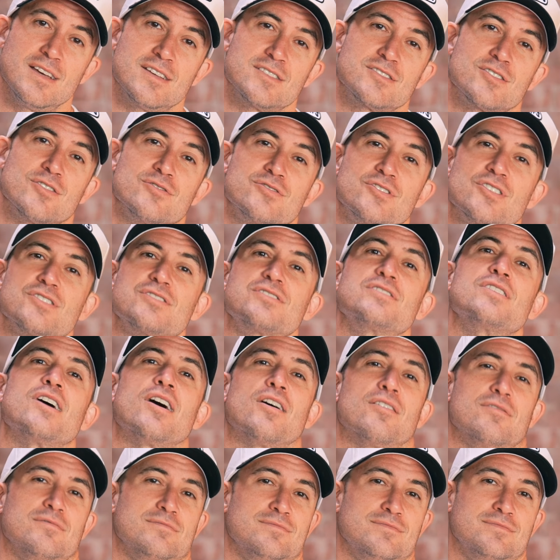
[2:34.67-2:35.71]
So just
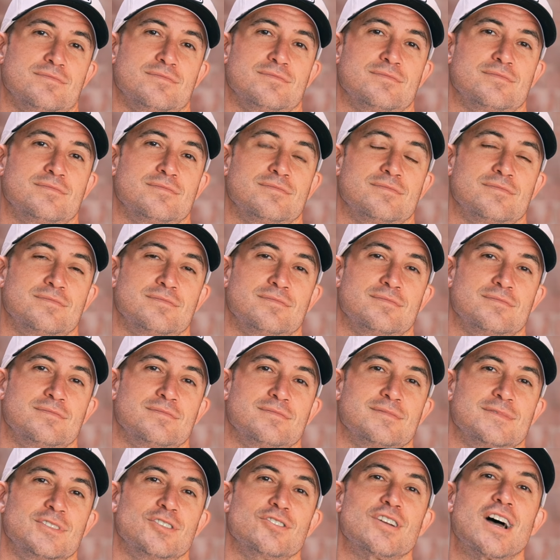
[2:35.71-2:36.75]
know,
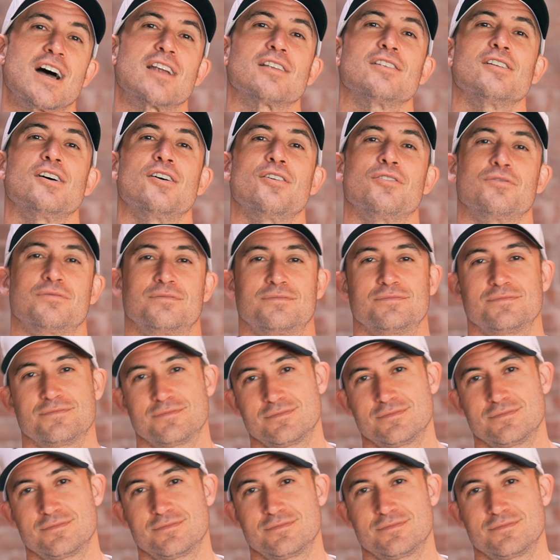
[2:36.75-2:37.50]
you're not alone.